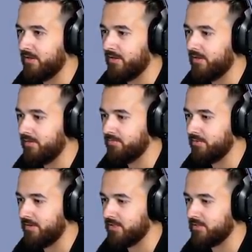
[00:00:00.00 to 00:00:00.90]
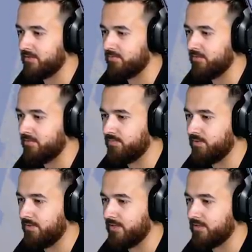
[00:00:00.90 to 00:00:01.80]
Uh, put him out. Put
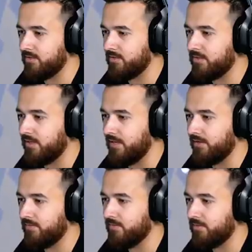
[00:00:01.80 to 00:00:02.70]
put him outside.